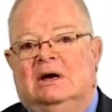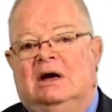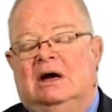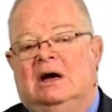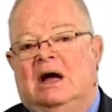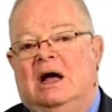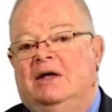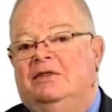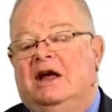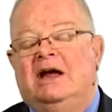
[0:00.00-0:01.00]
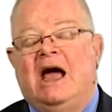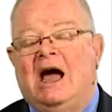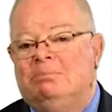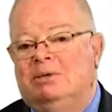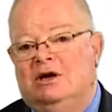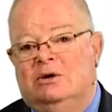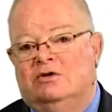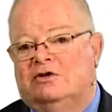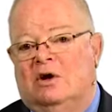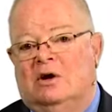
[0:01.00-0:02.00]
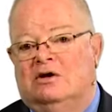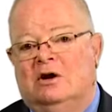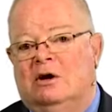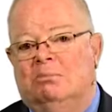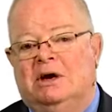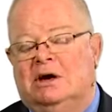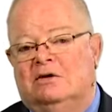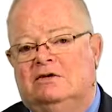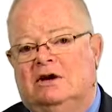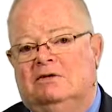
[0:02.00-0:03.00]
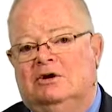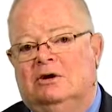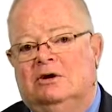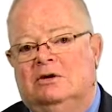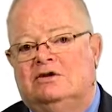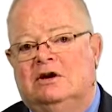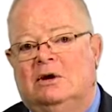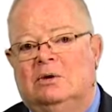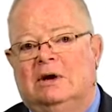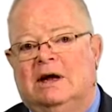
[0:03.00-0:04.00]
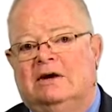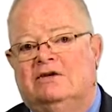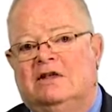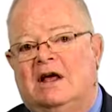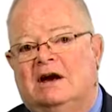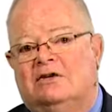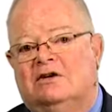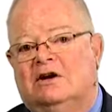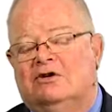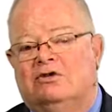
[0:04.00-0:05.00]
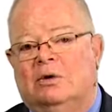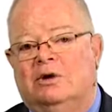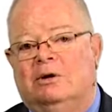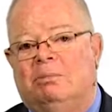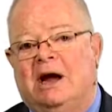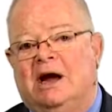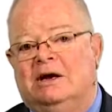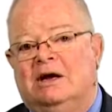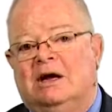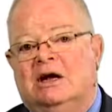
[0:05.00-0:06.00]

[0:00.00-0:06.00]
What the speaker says: And they can't be used long-term because if you're using local anesthetics to control your pain,